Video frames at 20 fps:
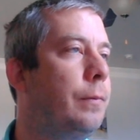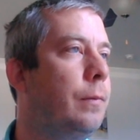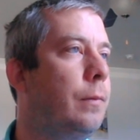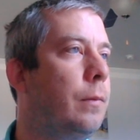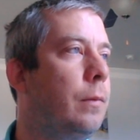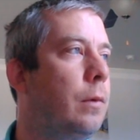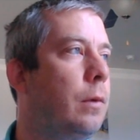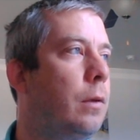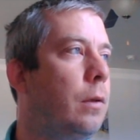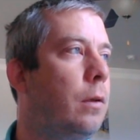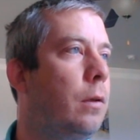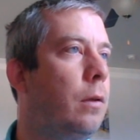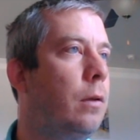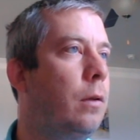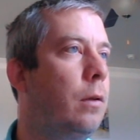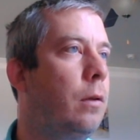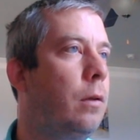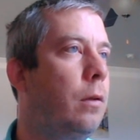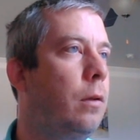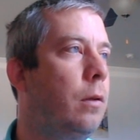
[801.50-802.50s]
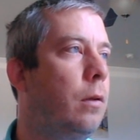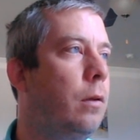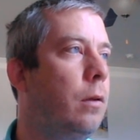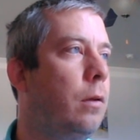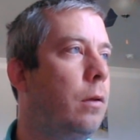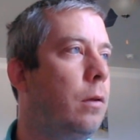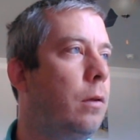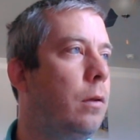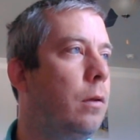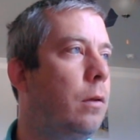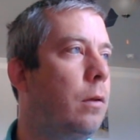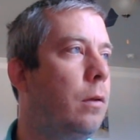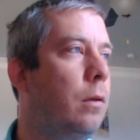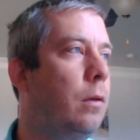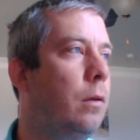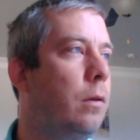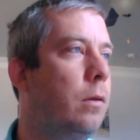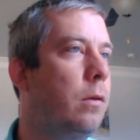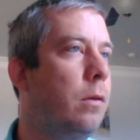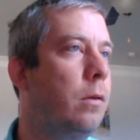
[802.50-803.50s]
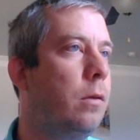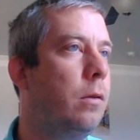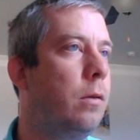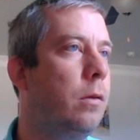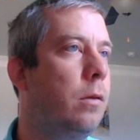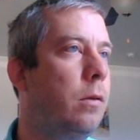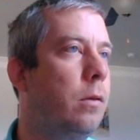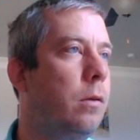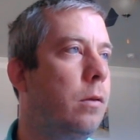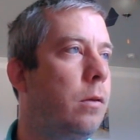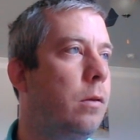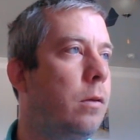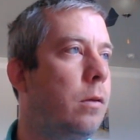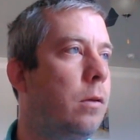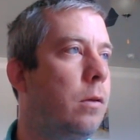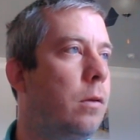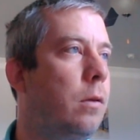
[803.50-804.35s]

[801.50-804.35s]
Nobody speaks.